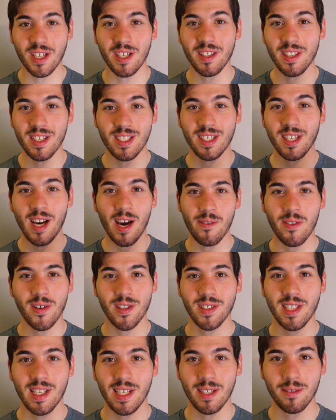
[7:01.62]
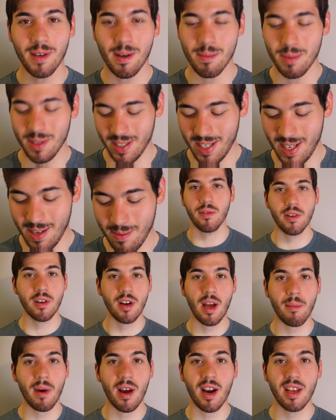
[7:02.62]
on this godforsaken website. If you're
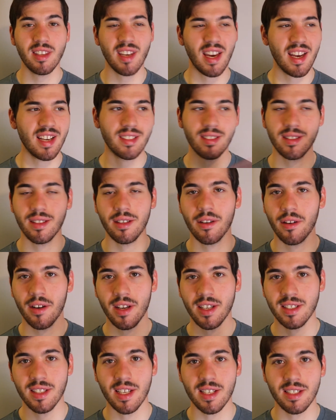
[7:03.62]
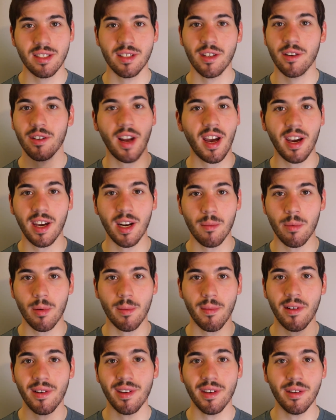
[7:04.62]
not monetized, you don't exist. They're not gonna
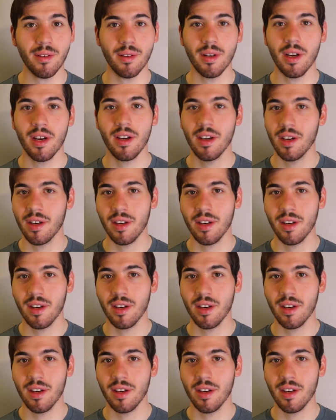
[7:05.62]
promote you.